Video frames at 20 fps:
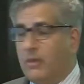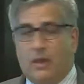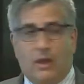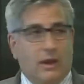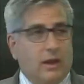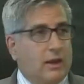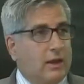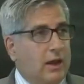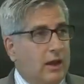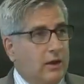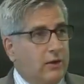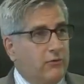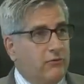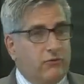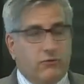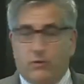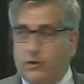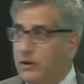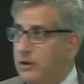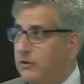any kind of
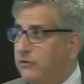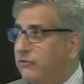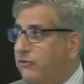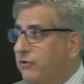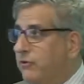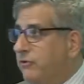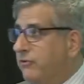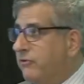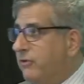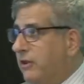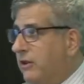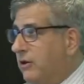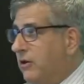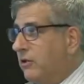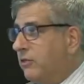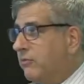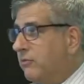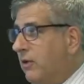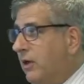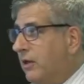joint issues, any
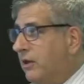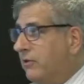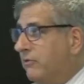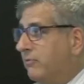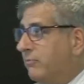arthritis,